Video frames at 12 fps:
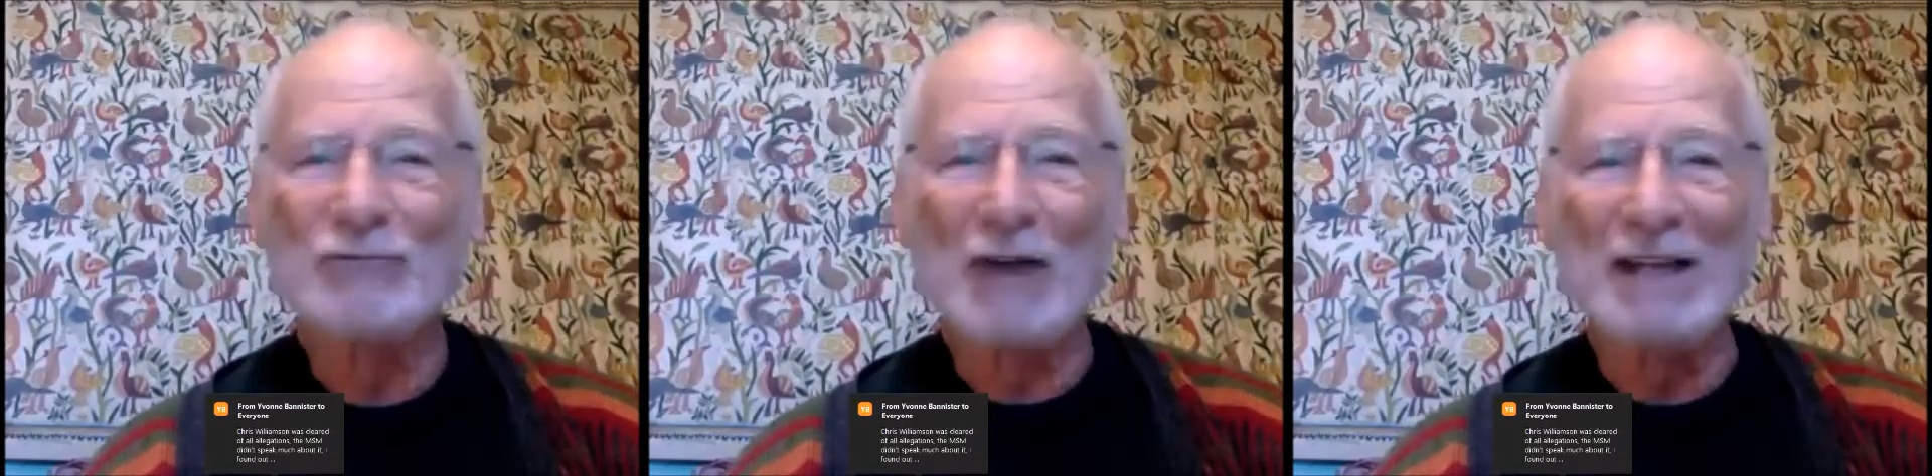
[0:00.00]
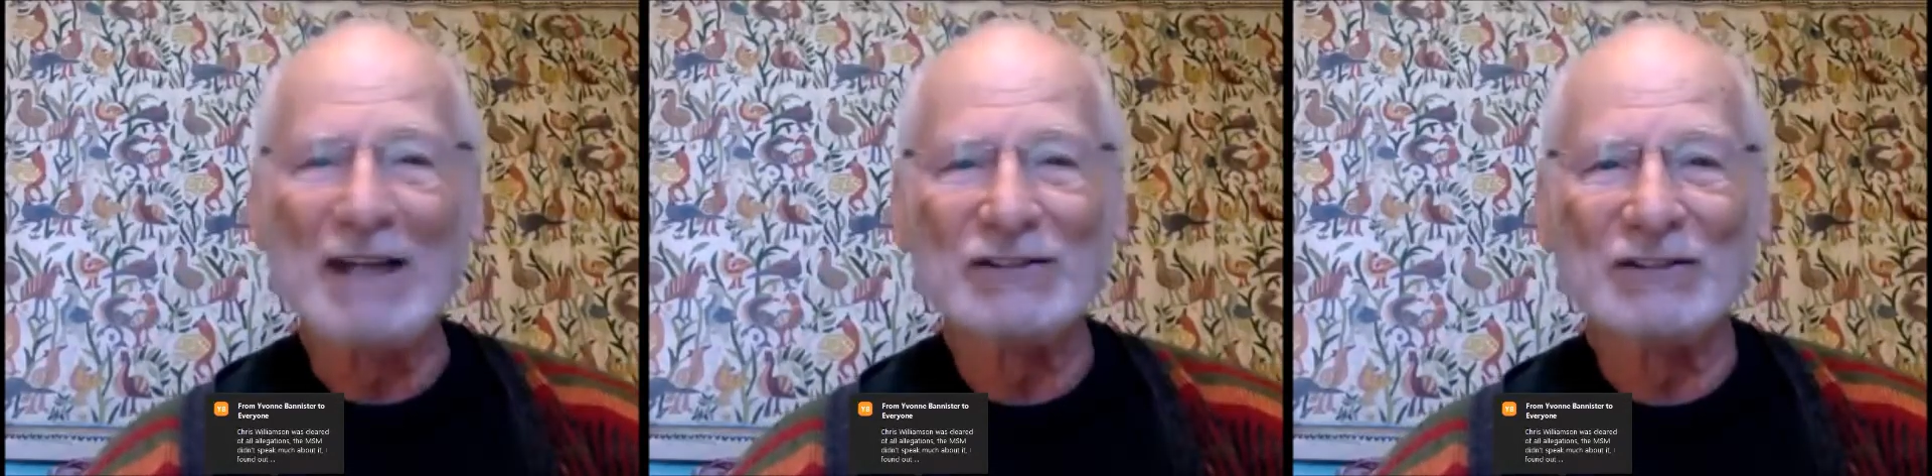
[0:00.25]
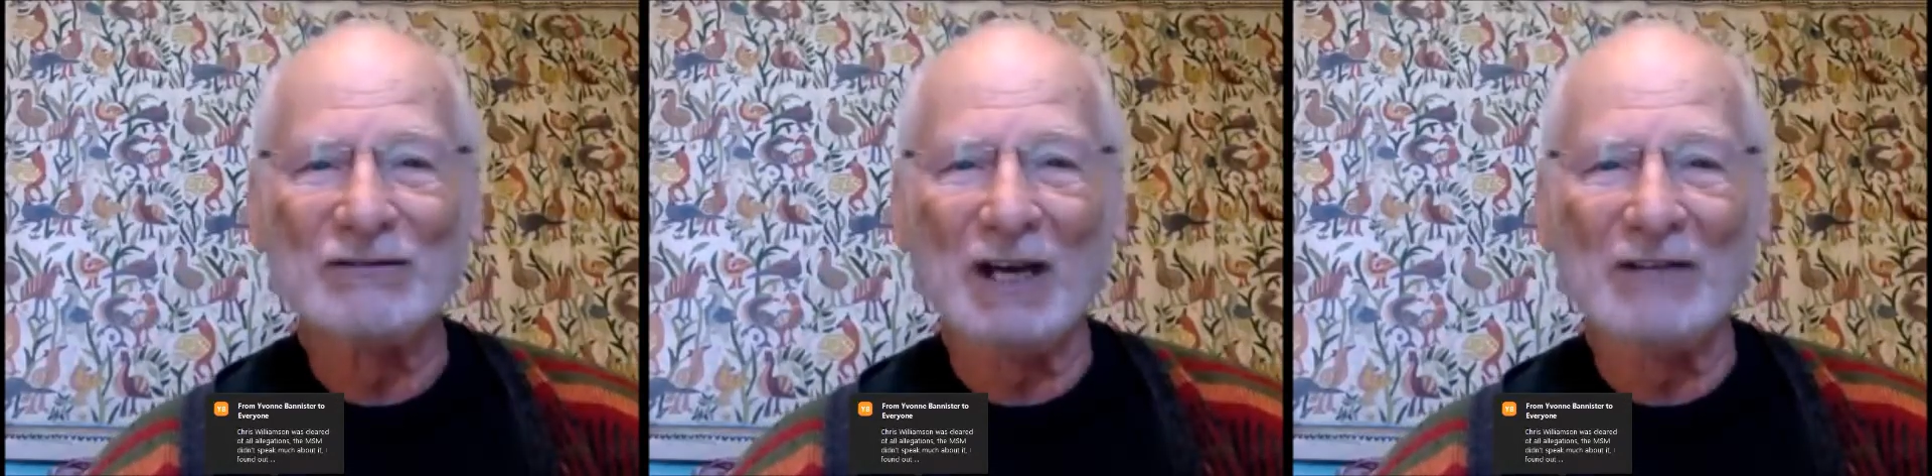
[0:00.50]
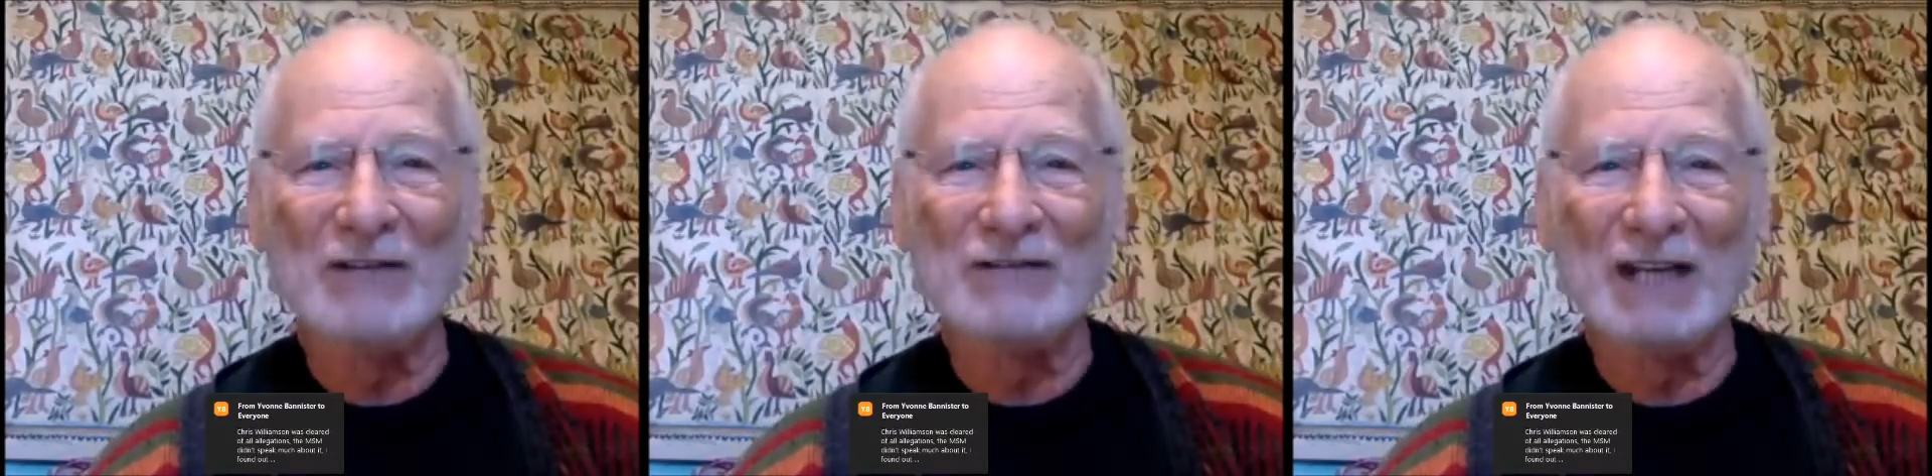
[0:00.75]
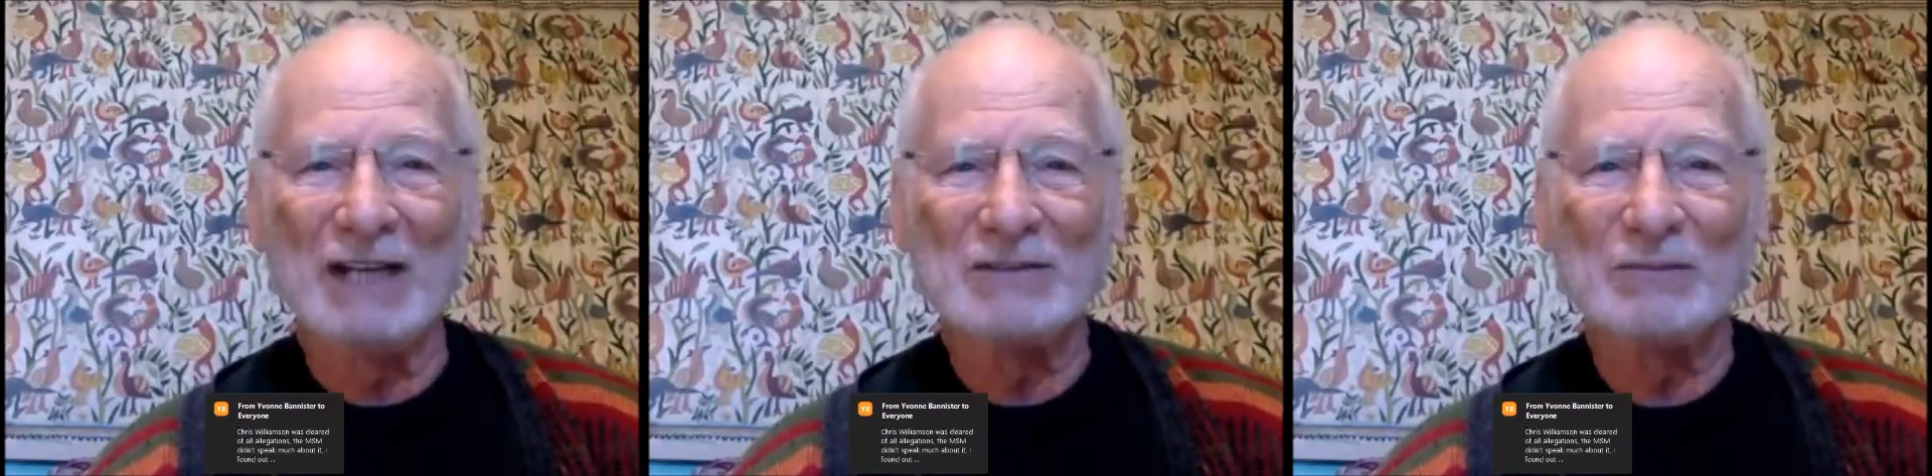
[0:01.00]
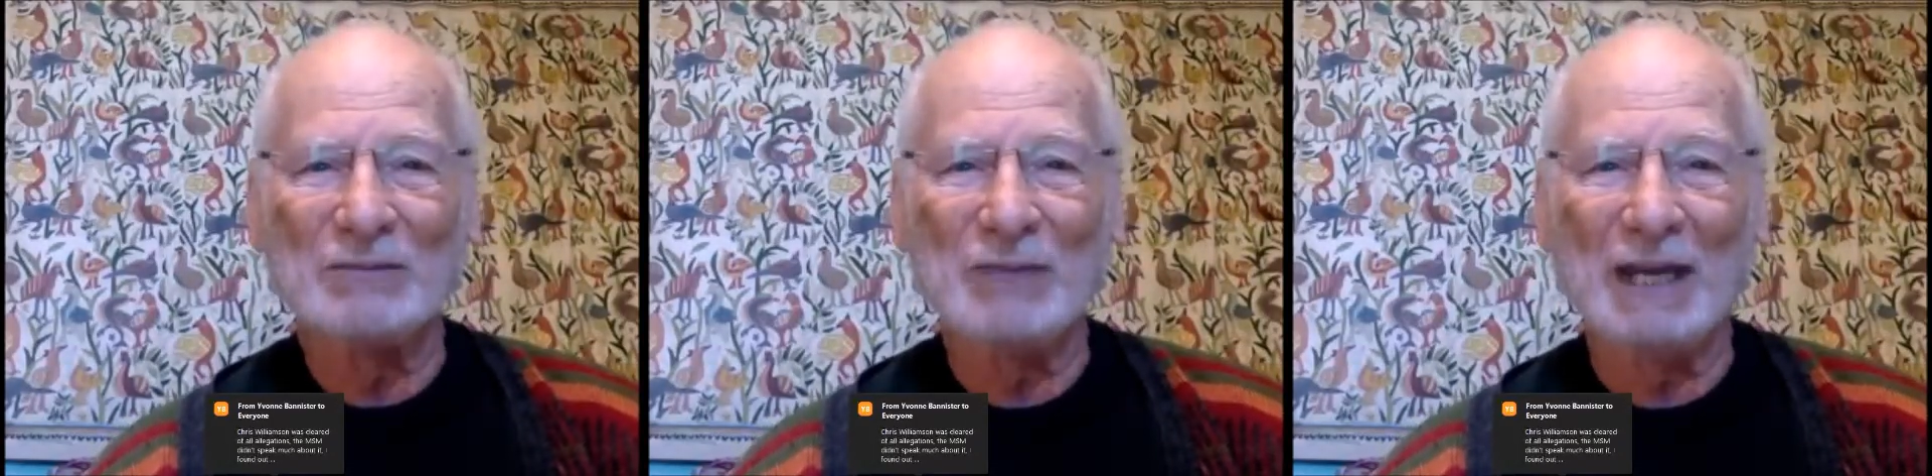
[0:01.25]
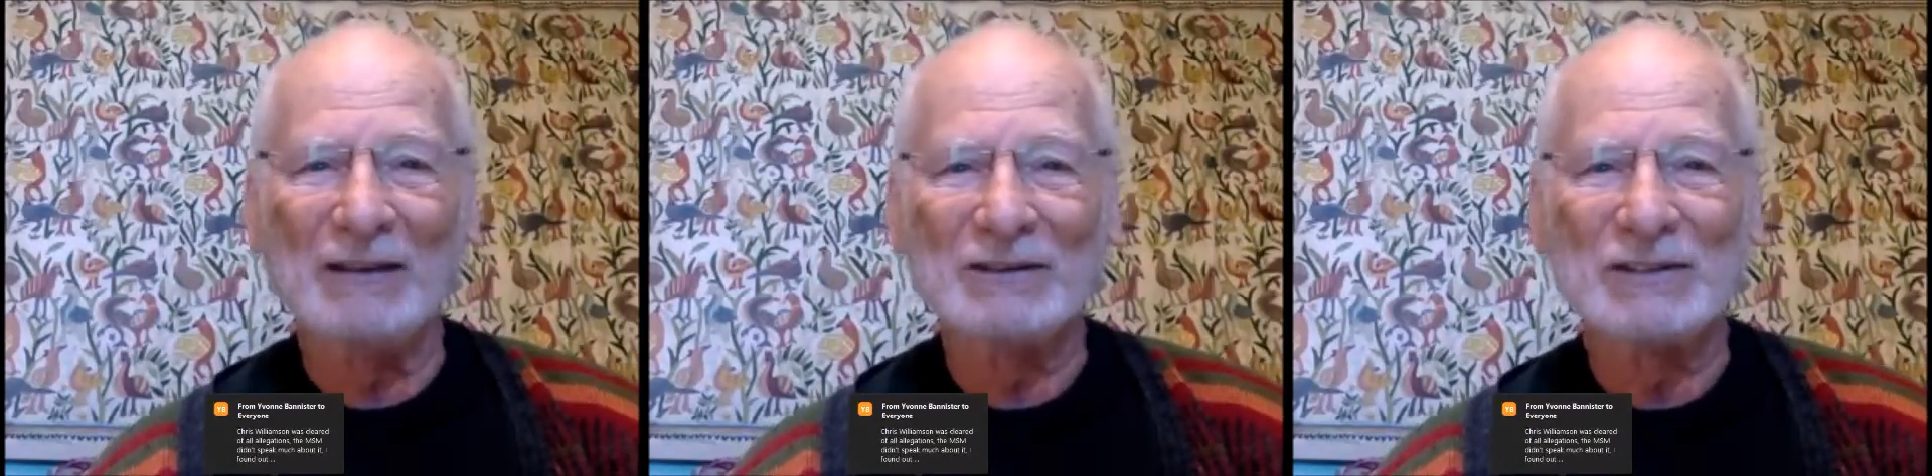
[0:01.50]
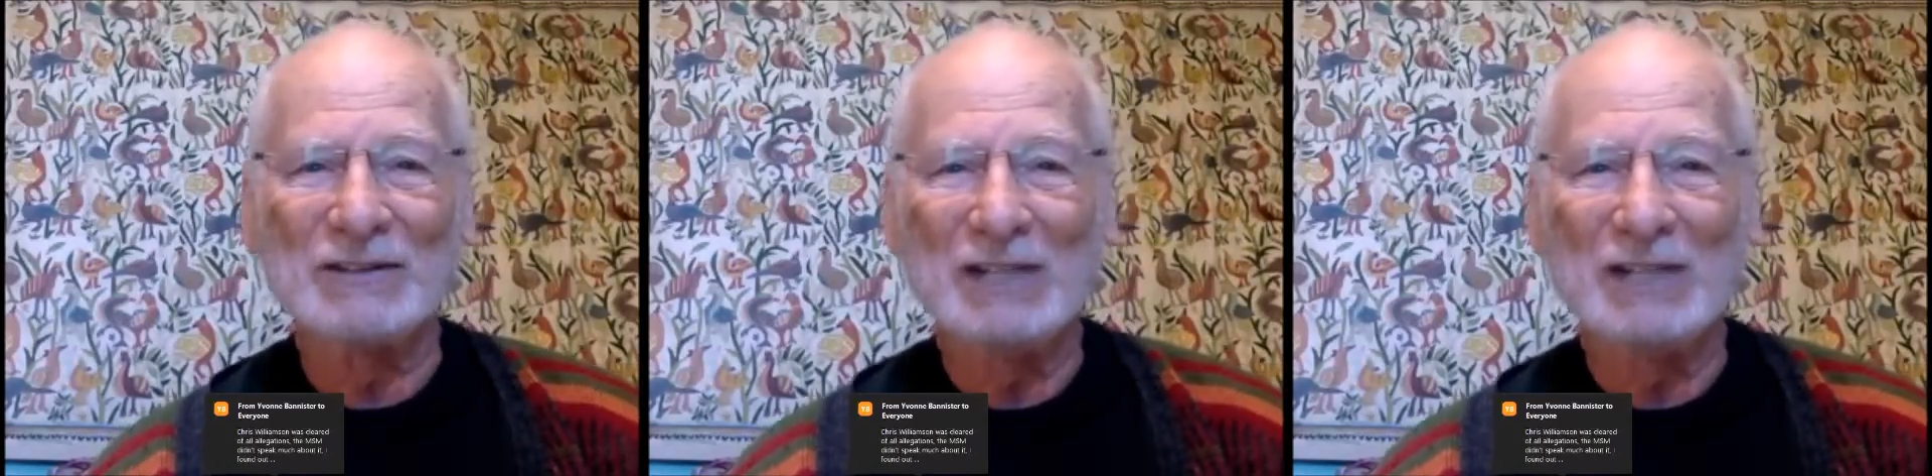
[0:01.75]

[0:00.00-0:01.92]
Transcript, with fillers: raised the £5,000.